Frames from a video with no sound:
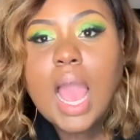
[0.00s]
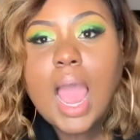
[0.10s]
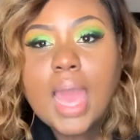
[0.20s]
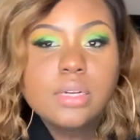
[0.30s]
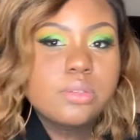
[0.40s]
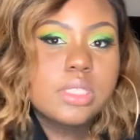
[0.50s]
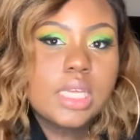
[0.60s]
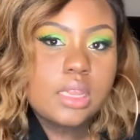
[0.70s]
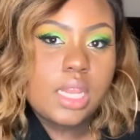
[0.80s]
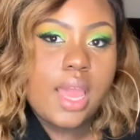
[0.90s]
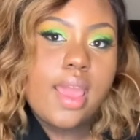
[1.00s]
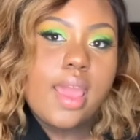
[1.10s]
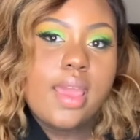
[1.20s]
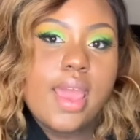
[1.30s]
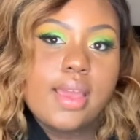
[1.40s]
I don't think that
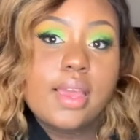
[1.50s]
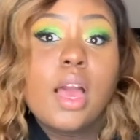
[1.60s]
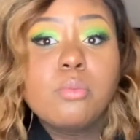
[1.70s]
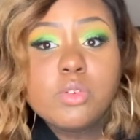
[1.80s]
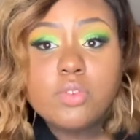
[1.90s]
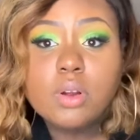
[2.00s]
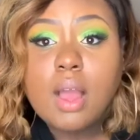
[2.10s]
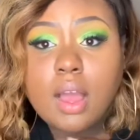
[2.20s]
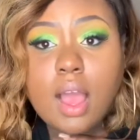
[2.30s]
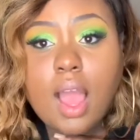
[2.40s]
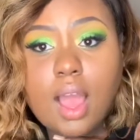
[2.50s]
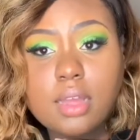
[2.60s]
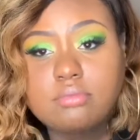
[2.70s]
coming from I, I,